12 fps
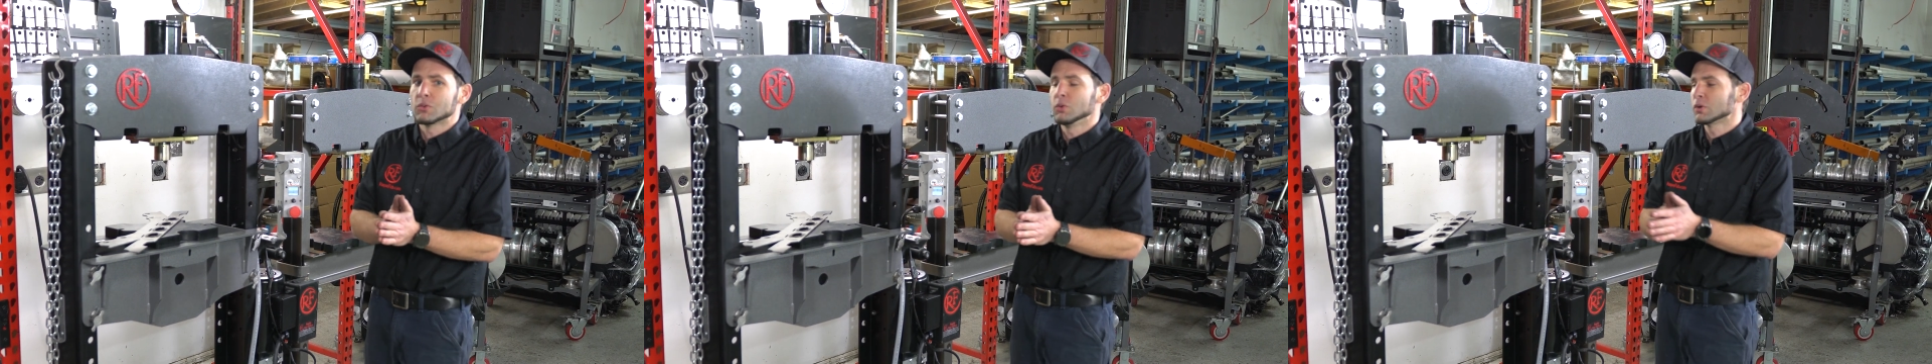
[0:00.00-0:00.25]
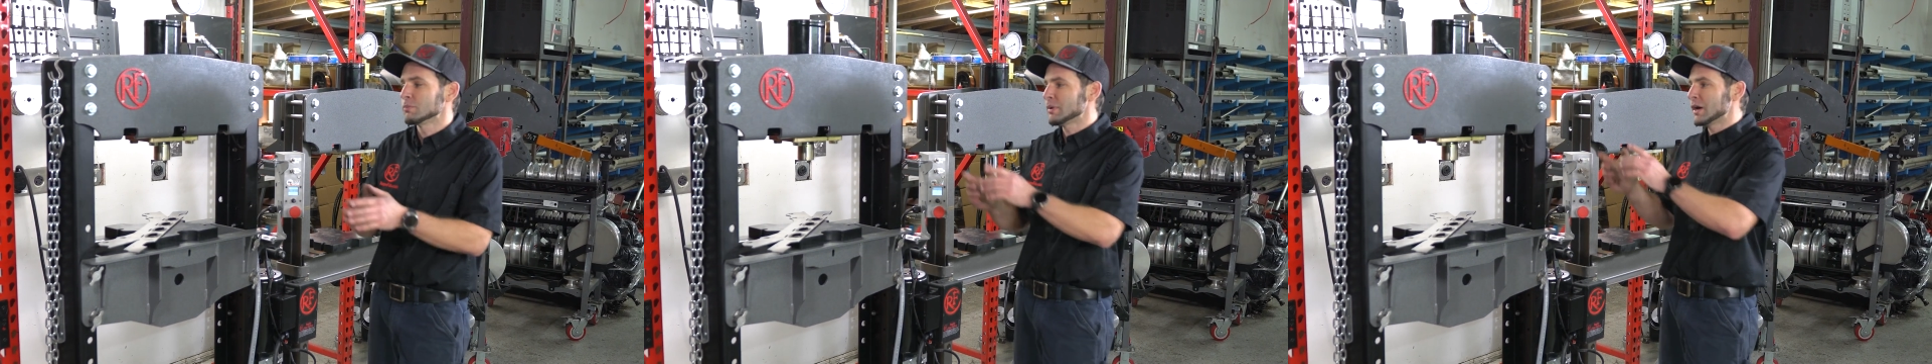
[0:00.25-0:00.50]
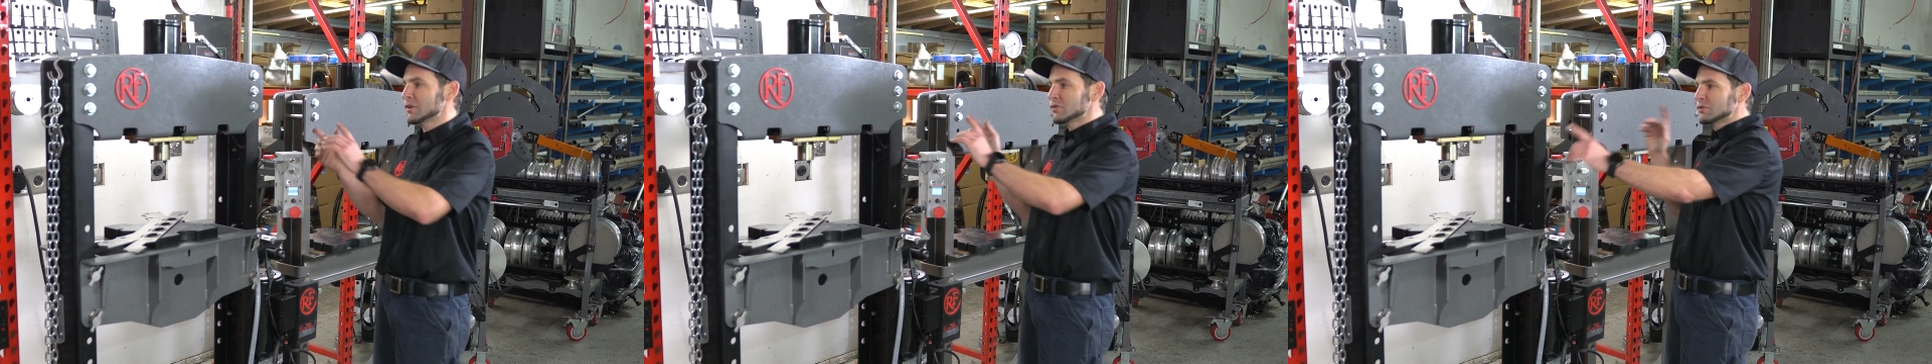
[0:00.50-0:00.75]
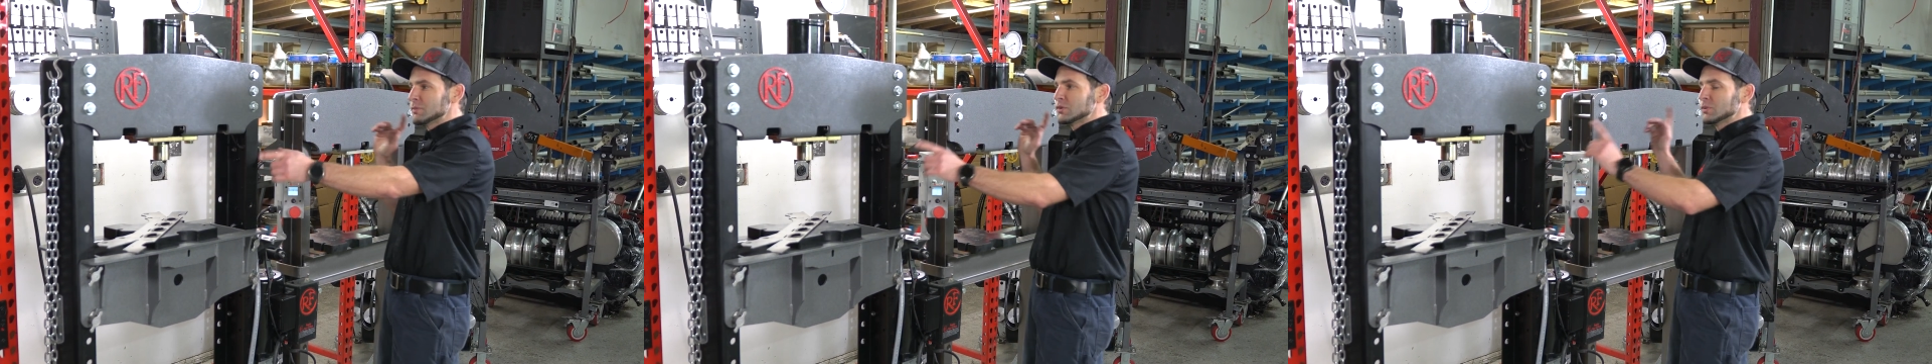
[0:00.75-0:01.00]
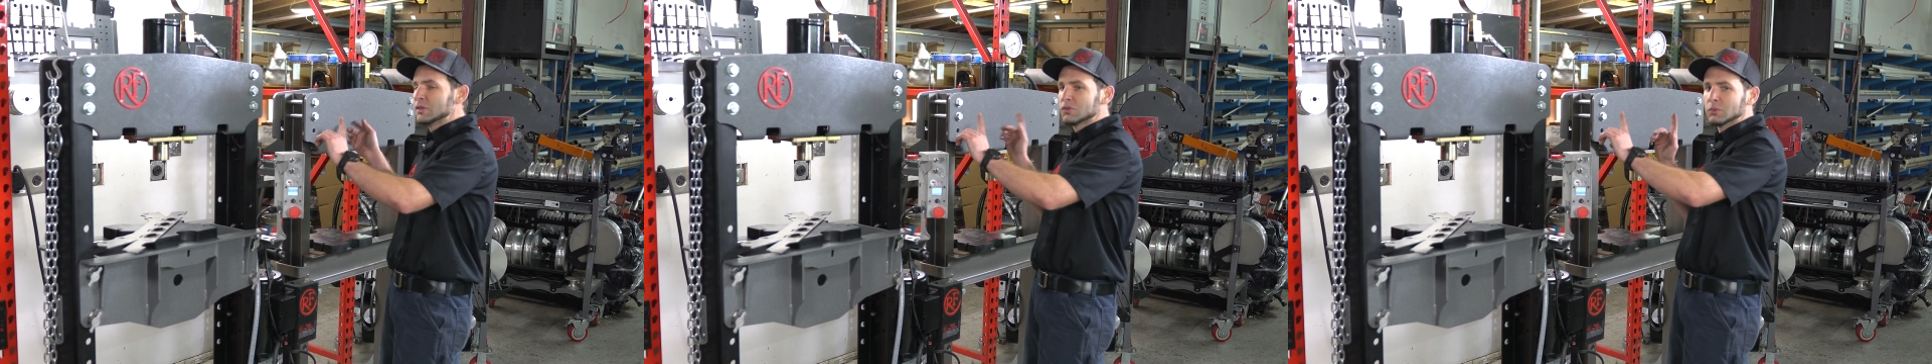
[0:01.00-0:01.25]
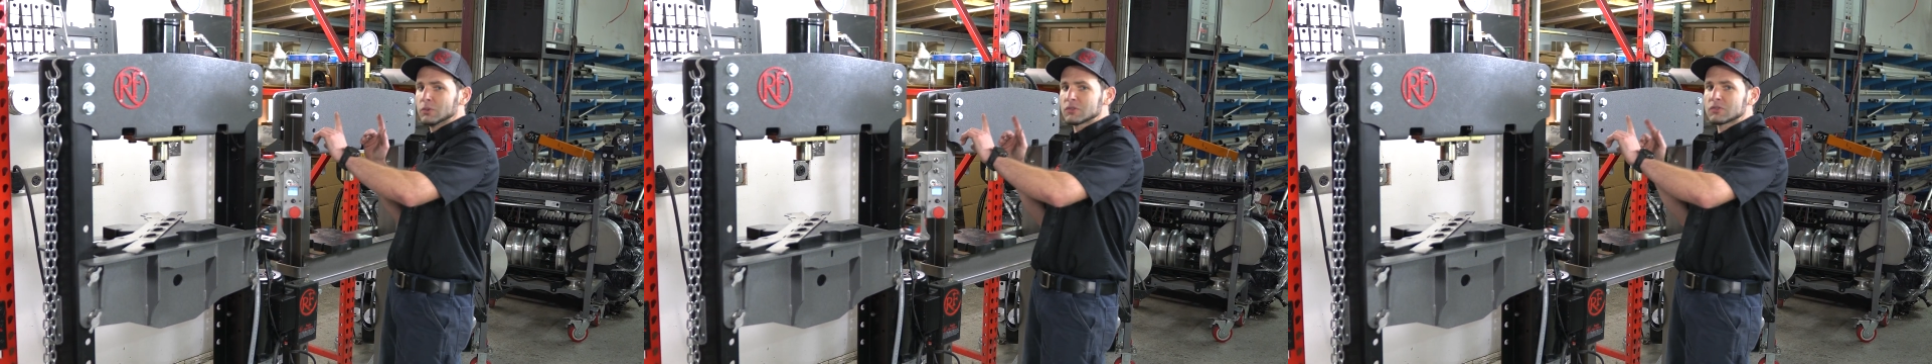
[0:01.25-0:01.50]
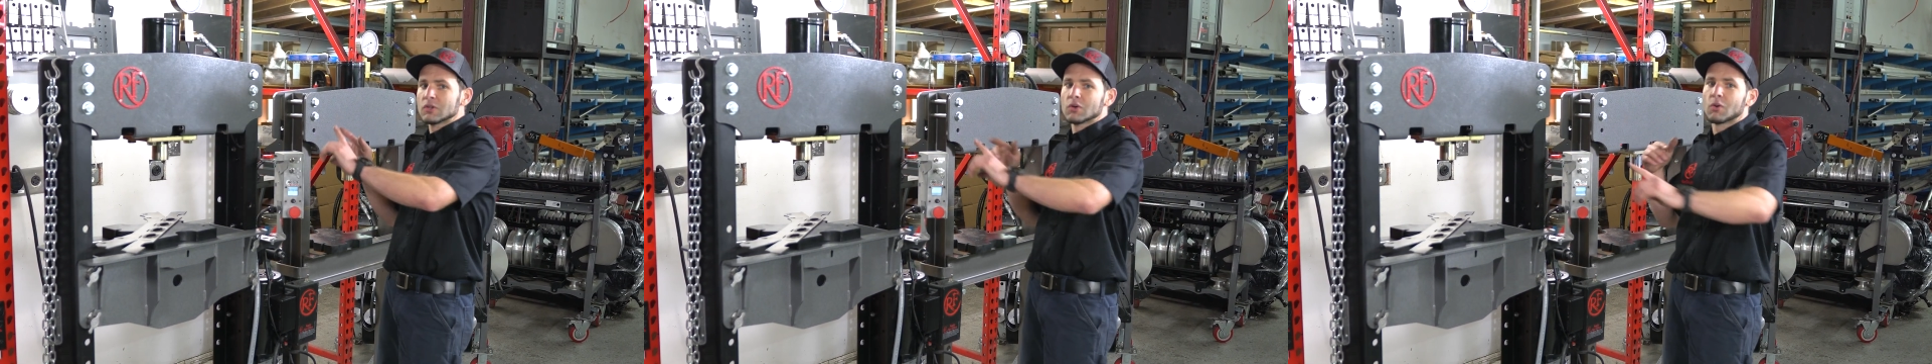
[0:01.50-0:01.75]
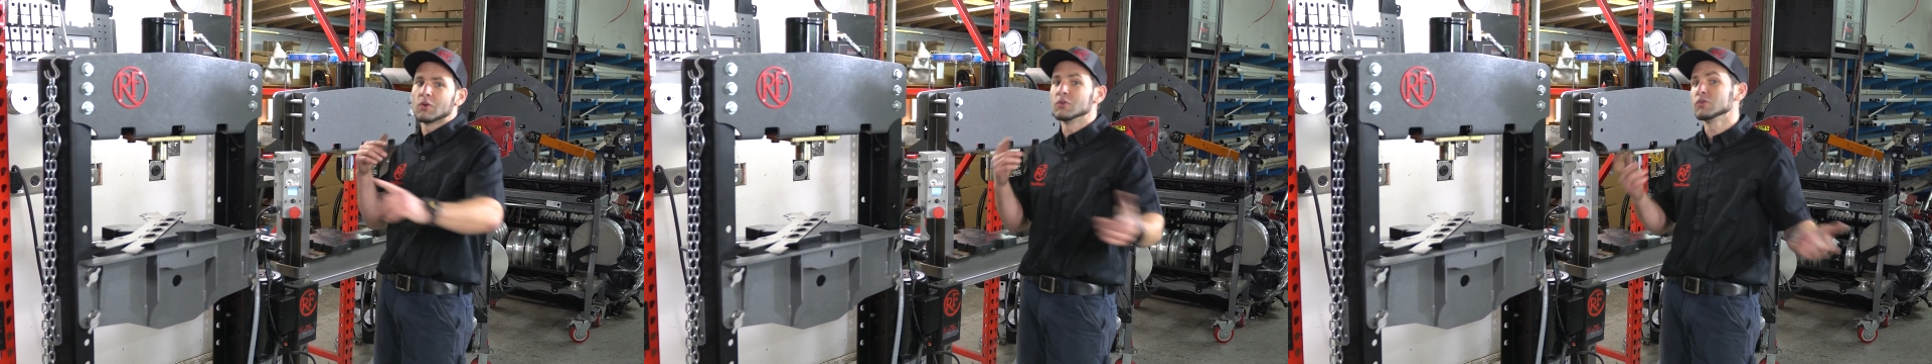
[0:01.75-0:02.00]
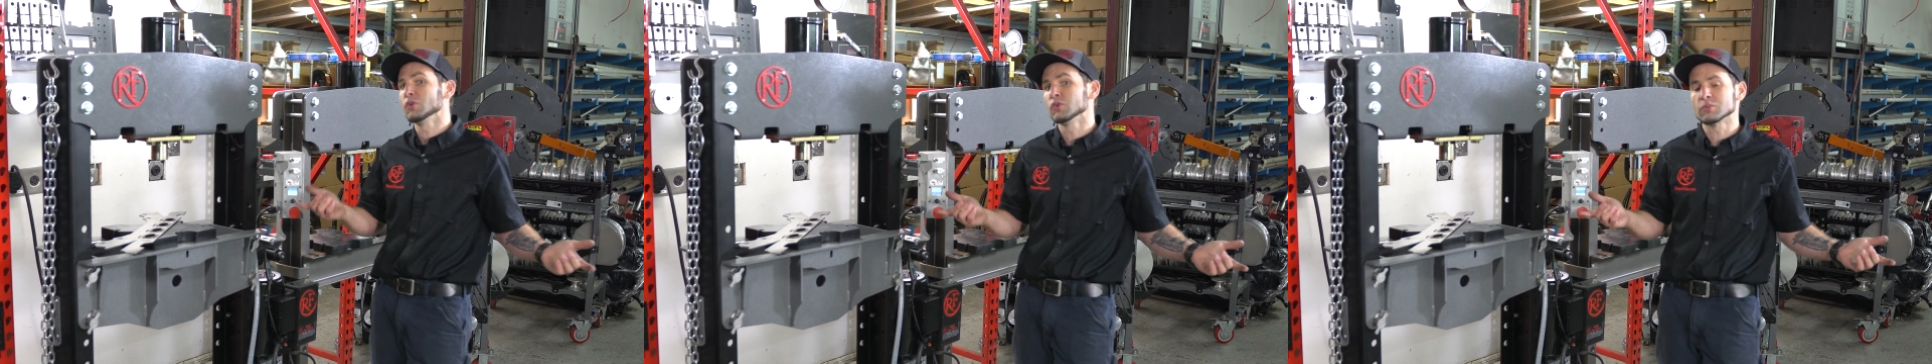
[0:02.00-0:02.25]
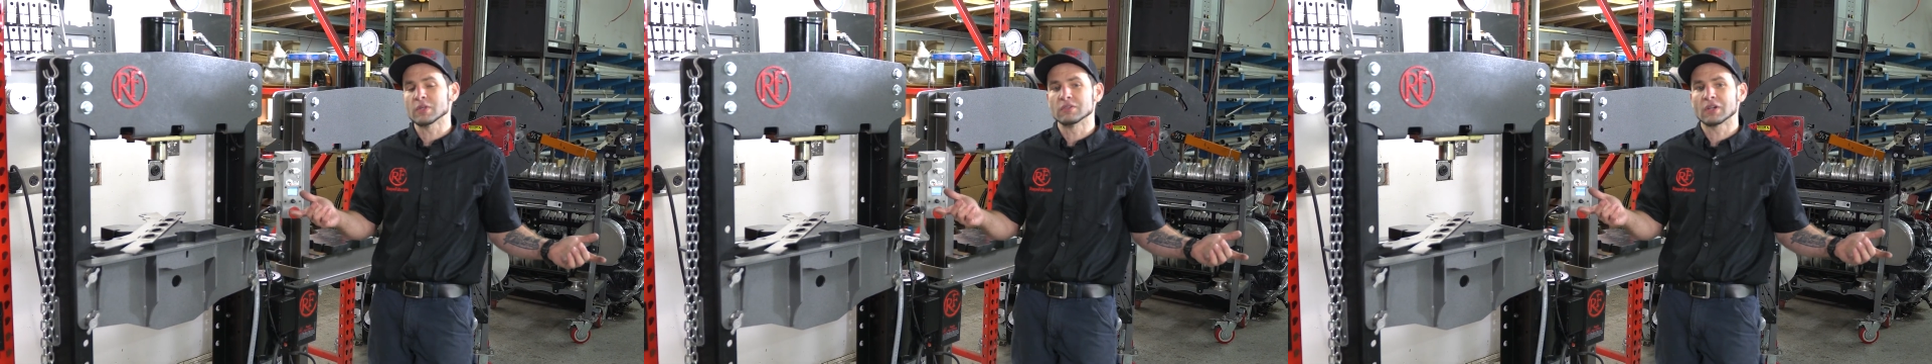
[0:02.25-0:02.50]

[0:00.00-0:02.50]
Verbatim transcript: cool comparisons between tools, or new tools when they